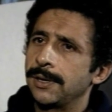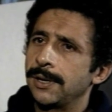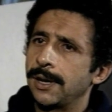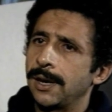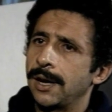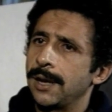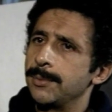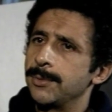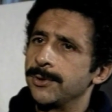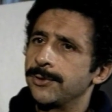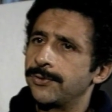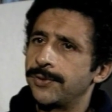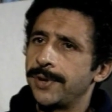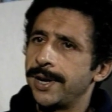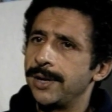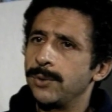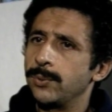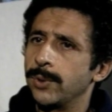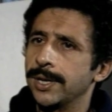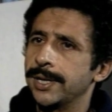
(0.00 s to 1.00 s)
I'm
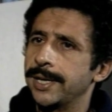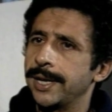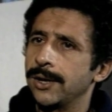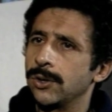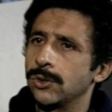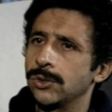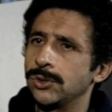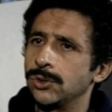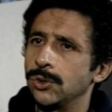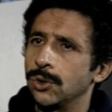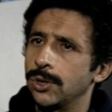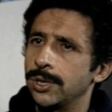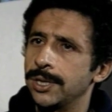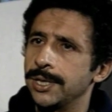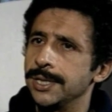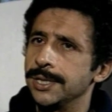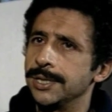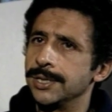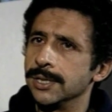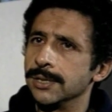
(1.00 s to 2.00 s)
afraid one cannot talk
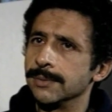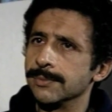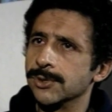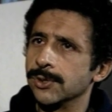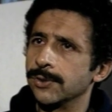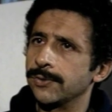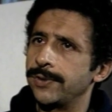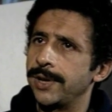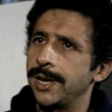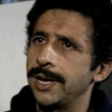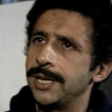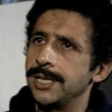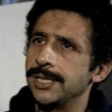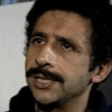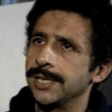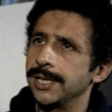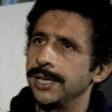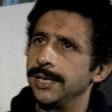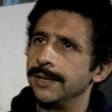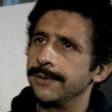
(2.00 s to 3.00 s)
in terms of any
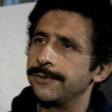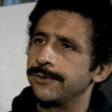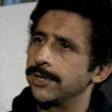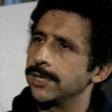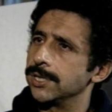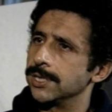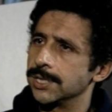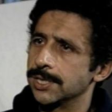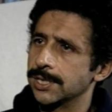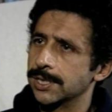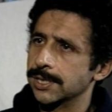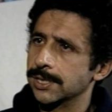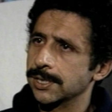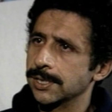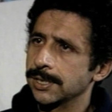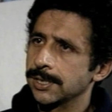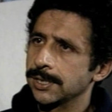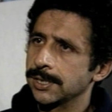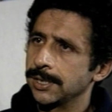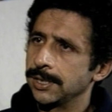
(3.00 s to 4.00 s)
significance
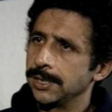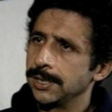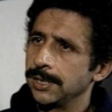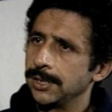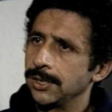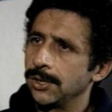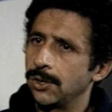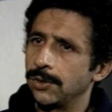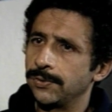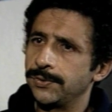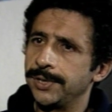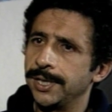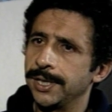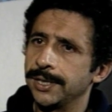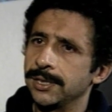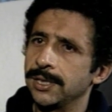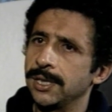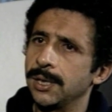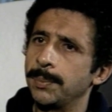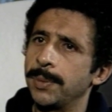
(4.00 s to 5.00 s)
of
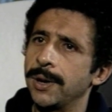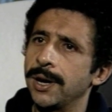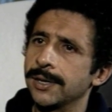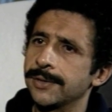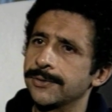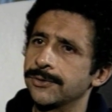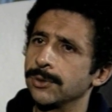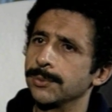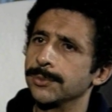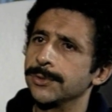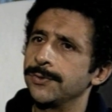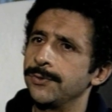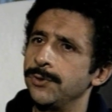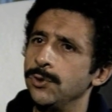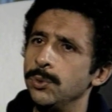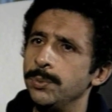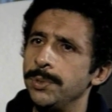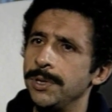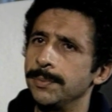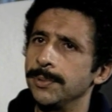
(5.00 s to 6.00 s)
theatre apart from the
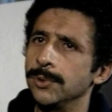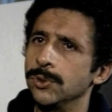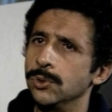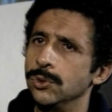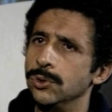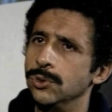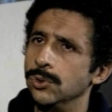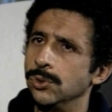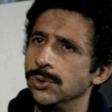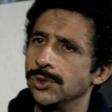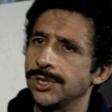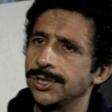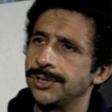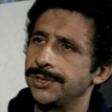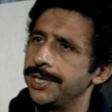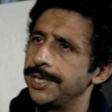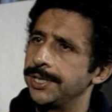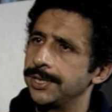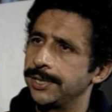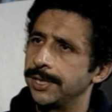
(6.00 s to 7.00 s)
few people who do
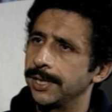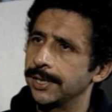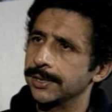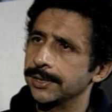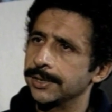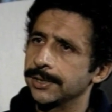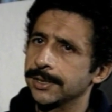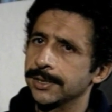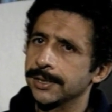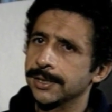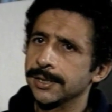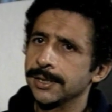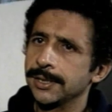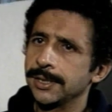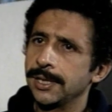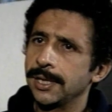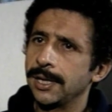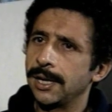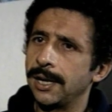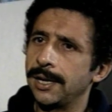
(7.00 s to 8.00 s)
street theatre.
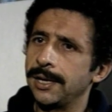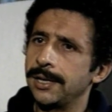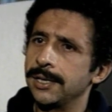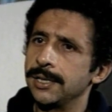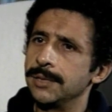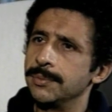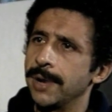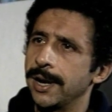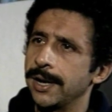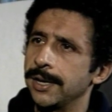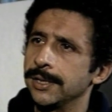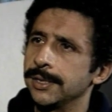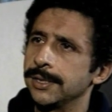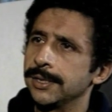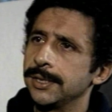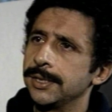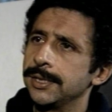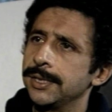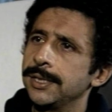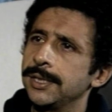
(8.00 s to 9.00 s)
I admire
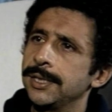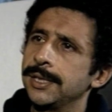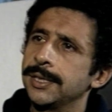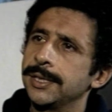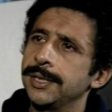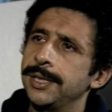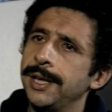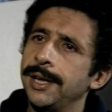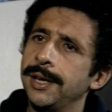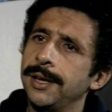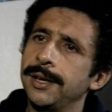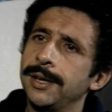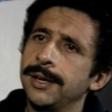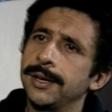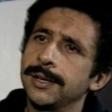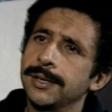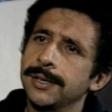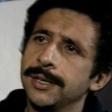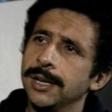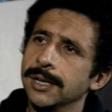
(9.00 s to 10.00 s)
their
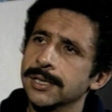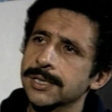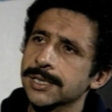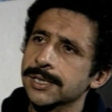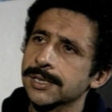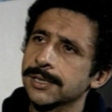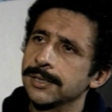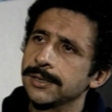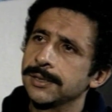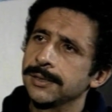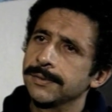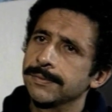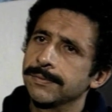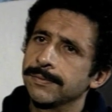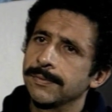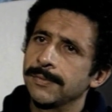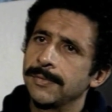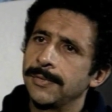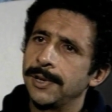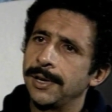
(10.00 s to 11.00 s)
guts
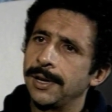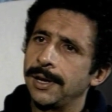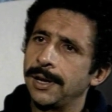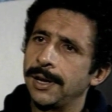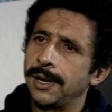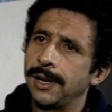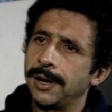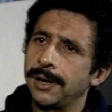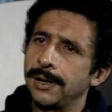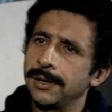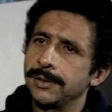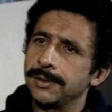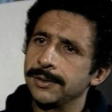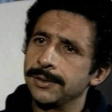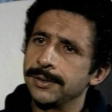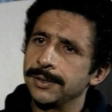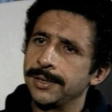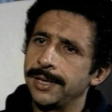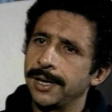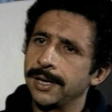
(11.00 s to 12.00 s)
and
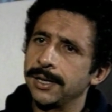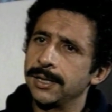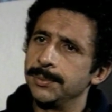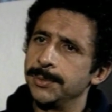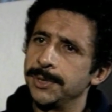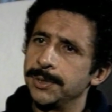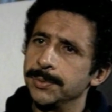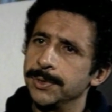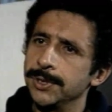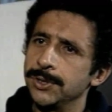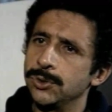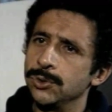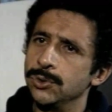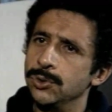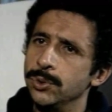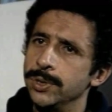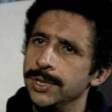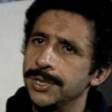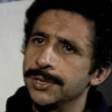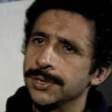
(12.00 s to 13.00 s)
their commitment to
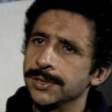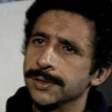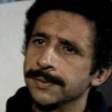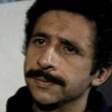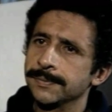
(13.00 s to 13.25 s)
do it.